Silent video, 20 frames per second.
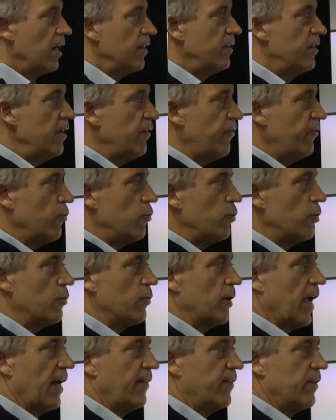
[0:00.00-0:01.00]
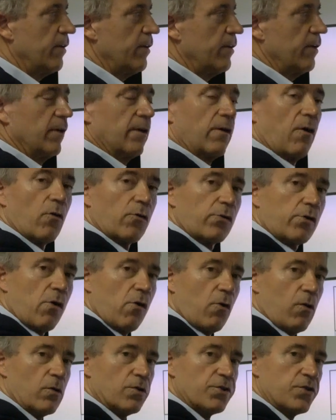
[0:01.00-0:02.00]
These two together are
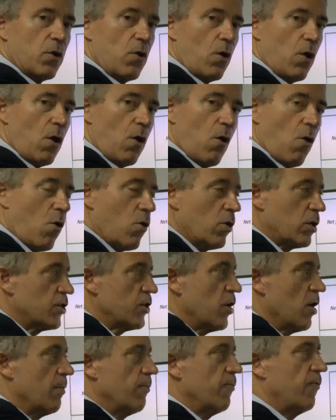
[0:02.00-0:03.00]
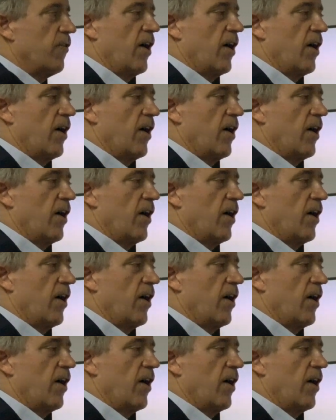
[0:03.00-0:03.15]
called the long-term